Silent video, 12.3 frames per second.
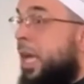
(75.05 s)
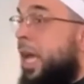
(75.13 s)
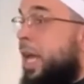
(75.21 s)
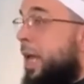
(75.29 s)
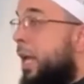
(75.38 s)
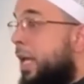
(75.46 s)

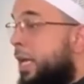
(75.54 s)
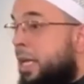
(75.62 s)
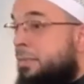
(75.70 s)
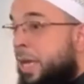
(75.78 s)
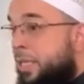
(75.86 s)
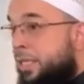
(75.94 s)
and
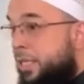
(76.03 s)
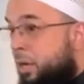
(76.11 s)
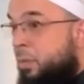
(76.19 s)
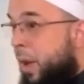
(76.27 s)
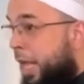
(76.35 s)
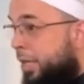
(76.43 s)
it, it may
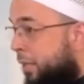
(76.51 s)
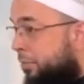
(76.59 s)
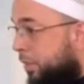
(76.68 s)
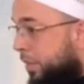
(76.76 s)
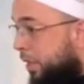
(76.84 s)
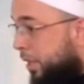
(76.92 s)
still wind
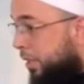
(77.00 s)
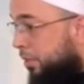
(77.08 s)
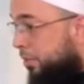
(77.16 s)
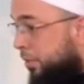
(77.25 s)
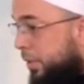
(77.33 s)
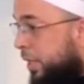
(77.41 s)
up with the,
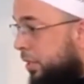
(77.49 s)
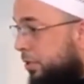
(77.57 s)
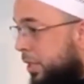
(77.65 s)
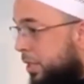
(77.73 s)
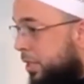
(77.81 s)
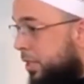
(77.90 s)
with the
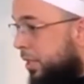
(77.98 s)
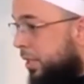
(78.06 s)
illness.